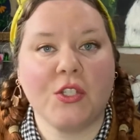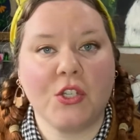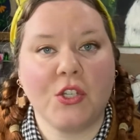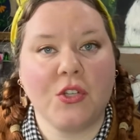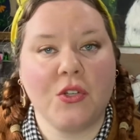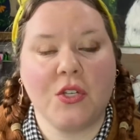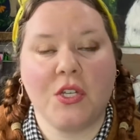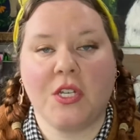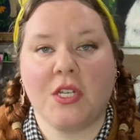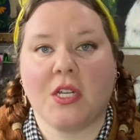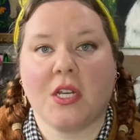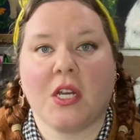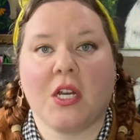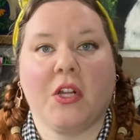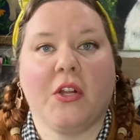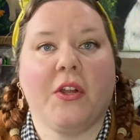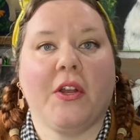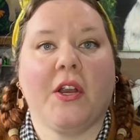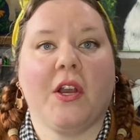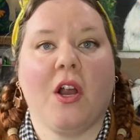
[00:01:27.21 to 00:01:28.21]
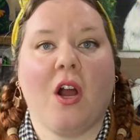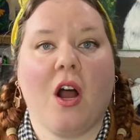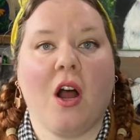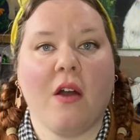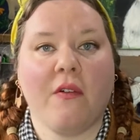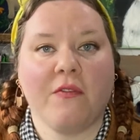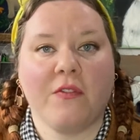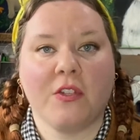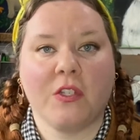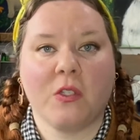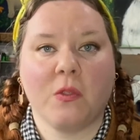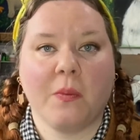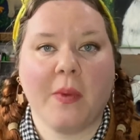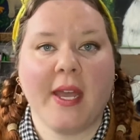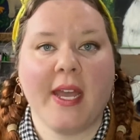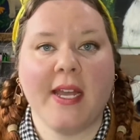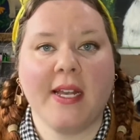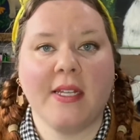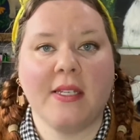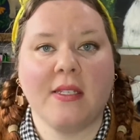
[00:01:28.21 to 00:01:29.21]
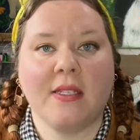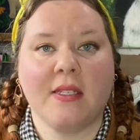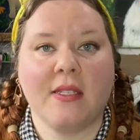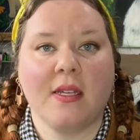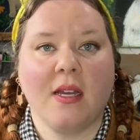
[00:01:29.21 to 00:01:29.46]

Do you need to clear off the space?